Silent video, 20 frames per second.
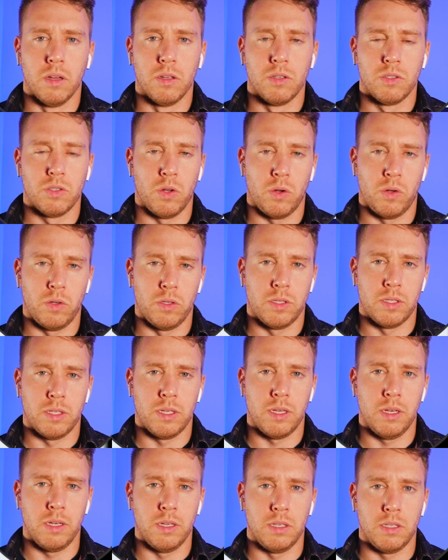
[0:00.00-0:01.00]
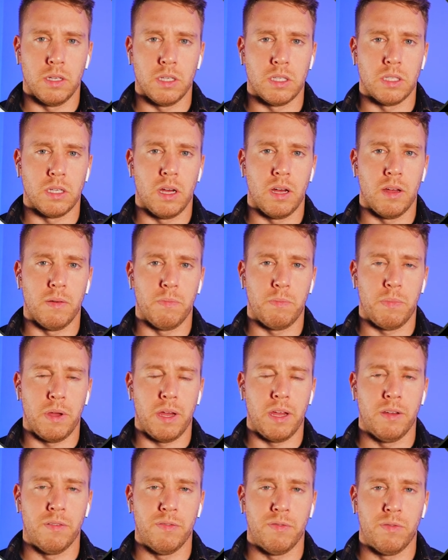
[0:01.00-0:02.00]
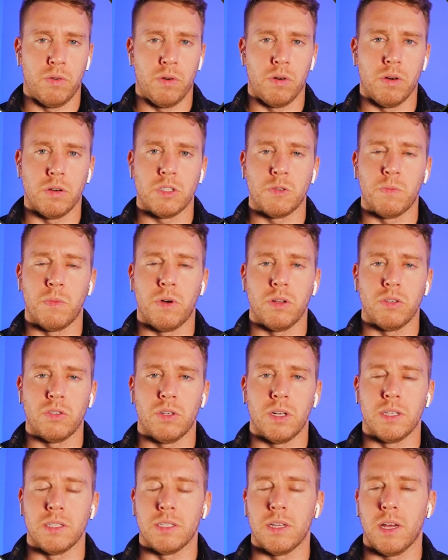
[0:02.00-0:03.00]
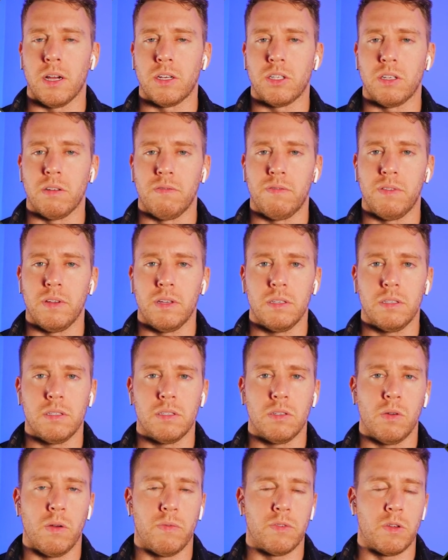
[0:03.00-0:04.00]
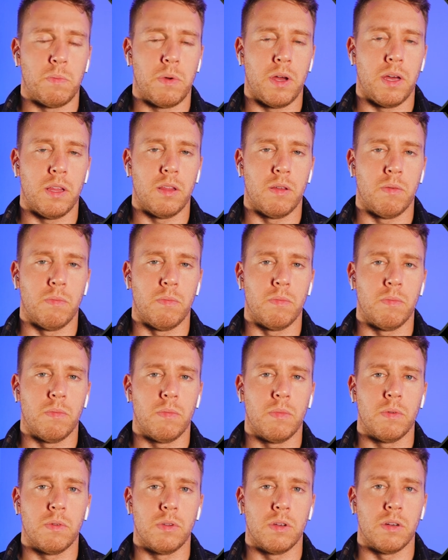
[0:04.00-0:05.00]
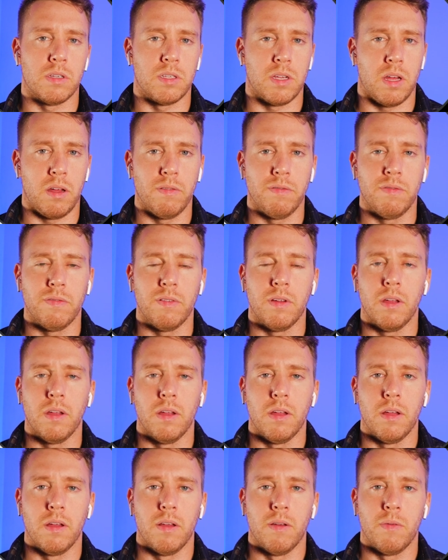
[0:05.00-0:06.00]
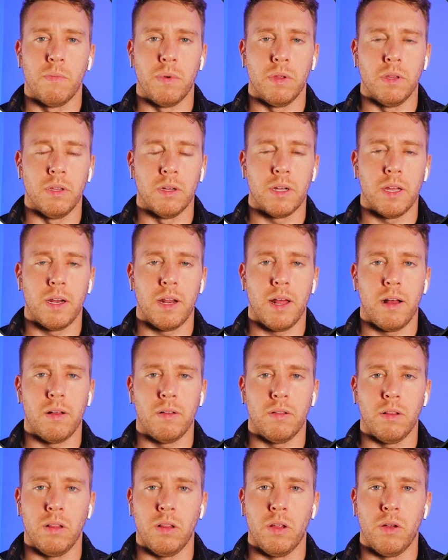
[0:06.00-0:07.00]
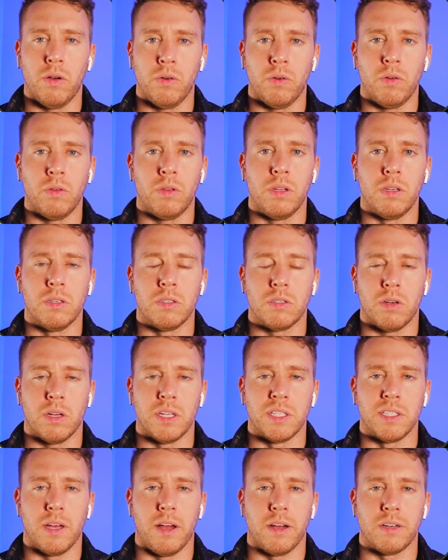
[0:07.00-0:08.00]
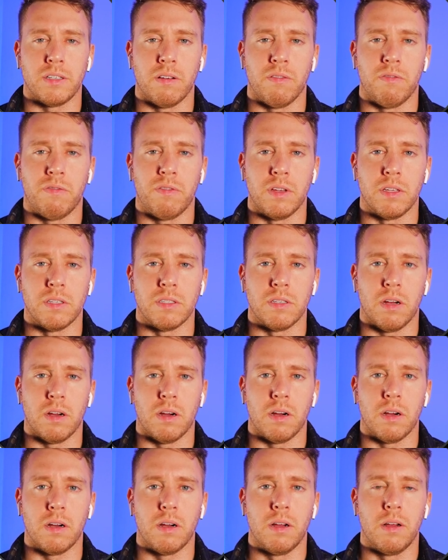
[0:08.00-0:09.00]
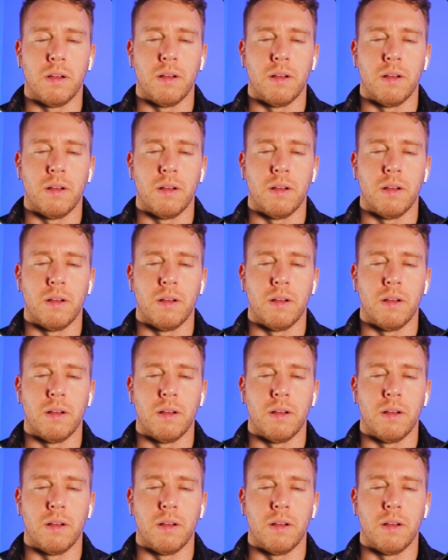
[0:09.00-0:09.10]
SolSea does not pay for small transaction fees. You have to pay them yourself. But look at how low these transaction fees are.